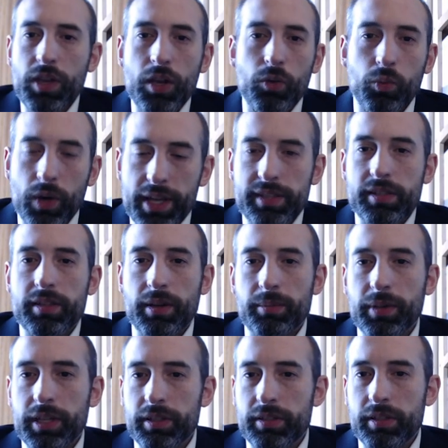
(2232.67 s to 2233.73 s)
wisdom
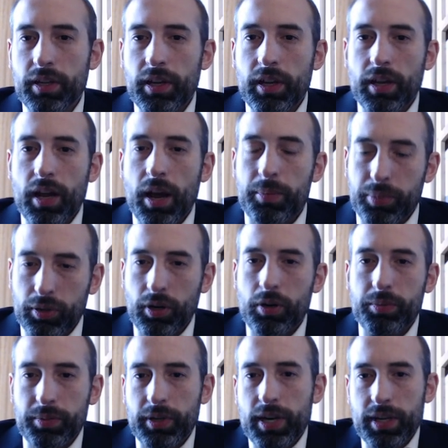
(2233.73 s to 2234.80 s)
and
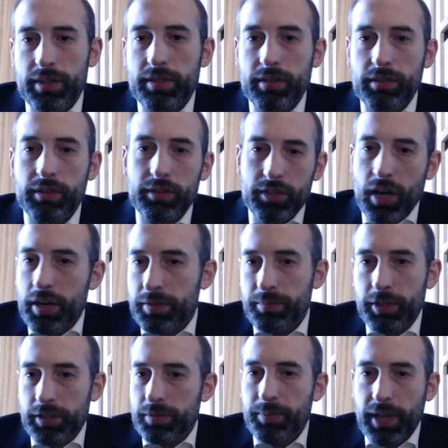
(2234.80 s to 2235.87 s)
appropriate
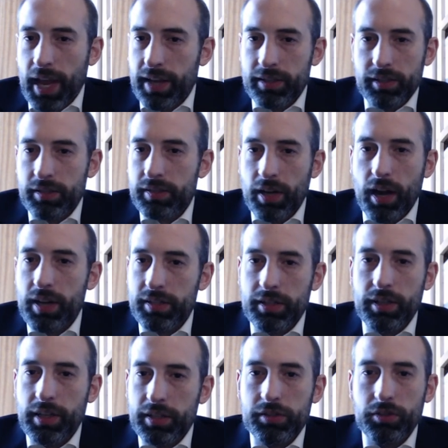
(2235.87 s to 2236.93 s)
judgment to be exercised in
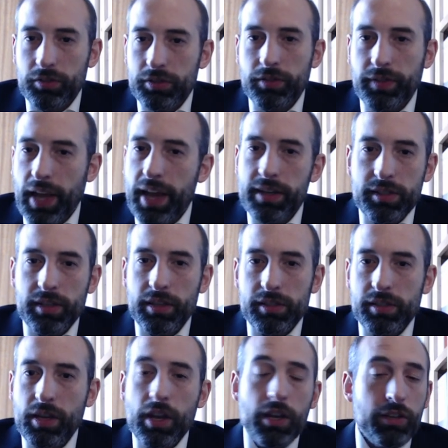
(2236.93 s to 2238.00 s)
these sorts of cases.
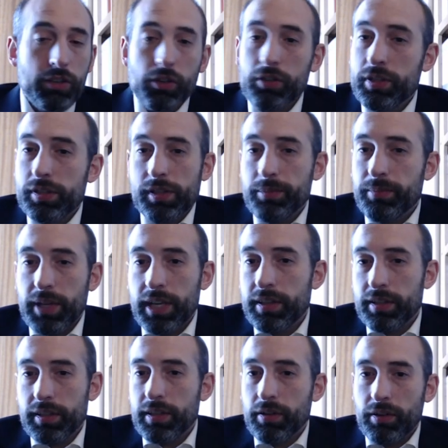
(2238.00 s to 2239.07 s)
Nor does it mean
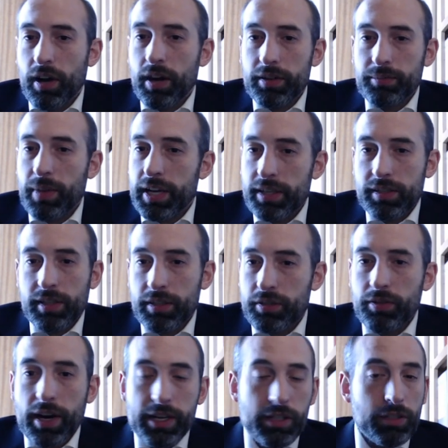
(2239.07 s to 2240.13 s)
that there aren't many
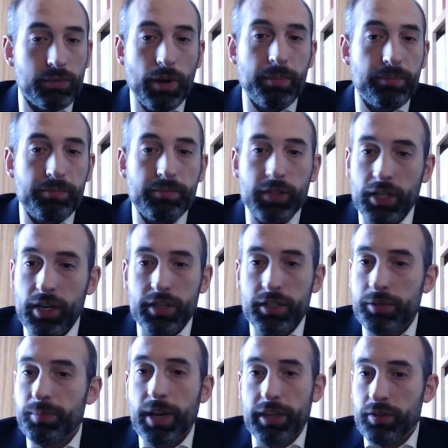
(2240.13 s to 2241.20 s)
situations where
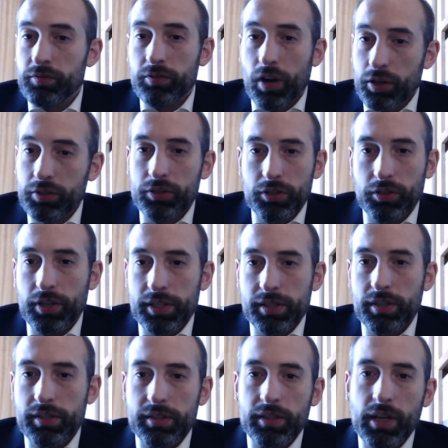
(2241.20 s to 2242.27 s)
churches make the wrong
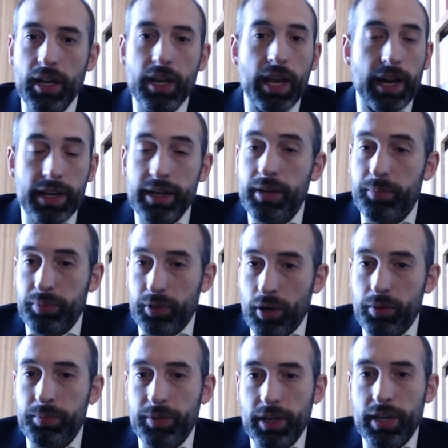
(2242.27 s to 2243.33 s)
choices and
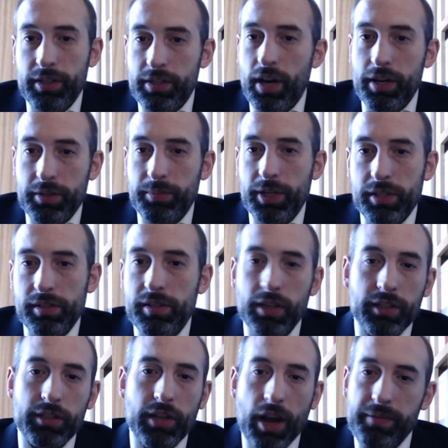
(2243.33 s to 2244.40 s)
inappropriate judgments,
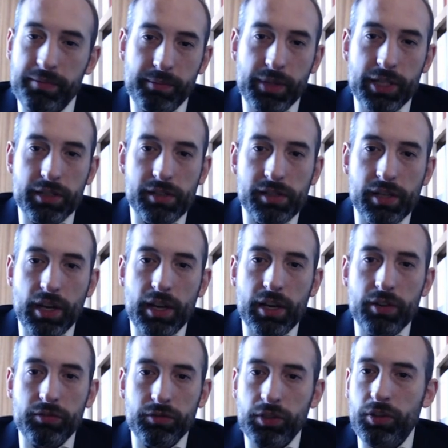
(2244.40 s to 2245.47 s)
and governments
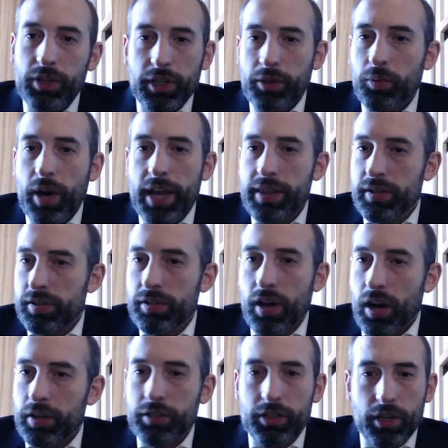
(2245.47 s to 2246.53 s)
rule in a way that's
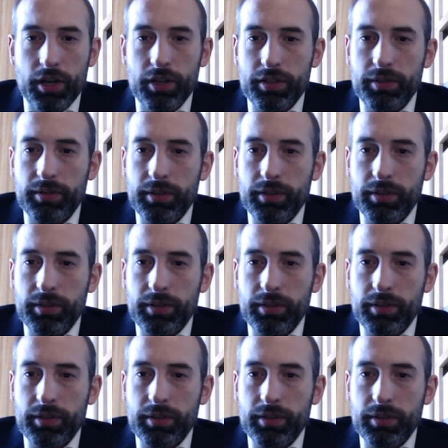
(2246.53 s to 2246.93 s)
not good.